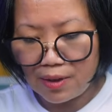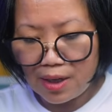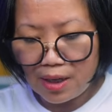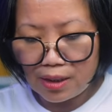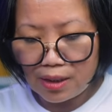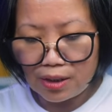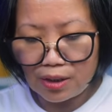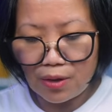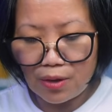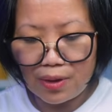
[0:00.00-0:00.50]

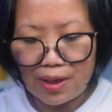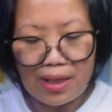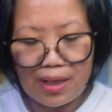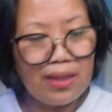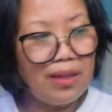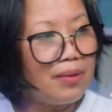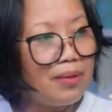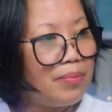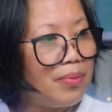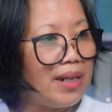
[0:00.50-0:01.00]
So in
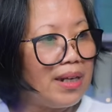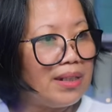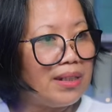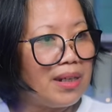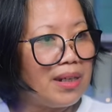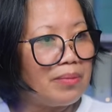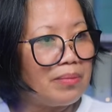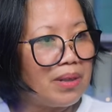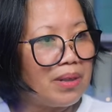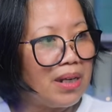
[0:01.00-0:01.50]
the brain
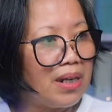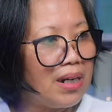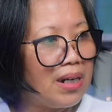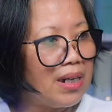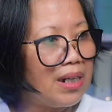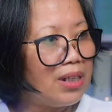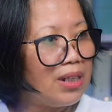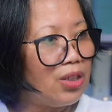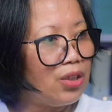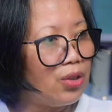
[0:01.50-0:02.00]
dump
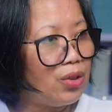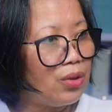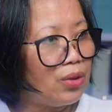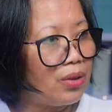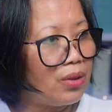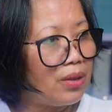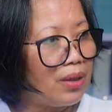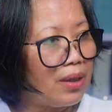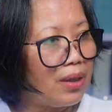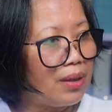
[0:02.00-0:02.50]
guide,
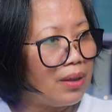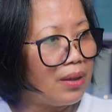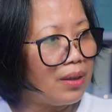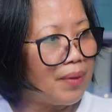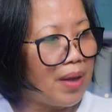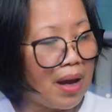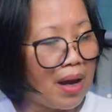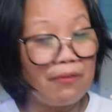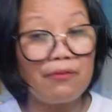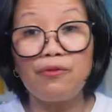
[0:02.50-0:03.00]

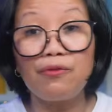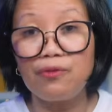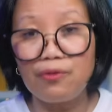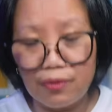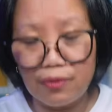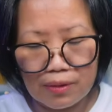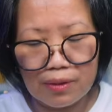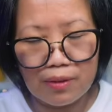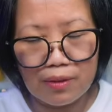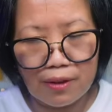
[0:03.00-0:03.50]

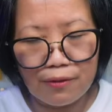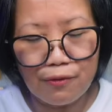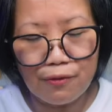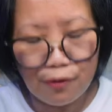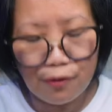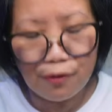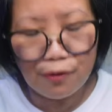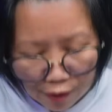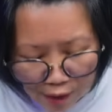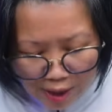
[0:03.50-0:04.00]
the
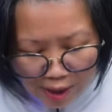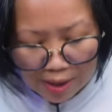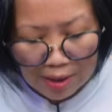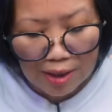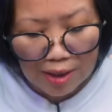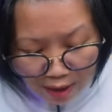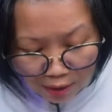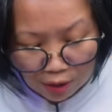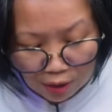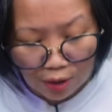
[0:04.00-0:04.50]
free
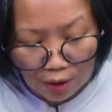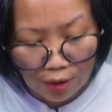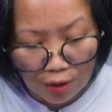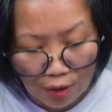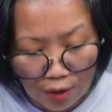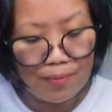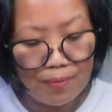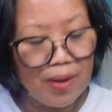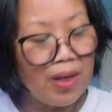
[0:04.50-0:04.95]
download,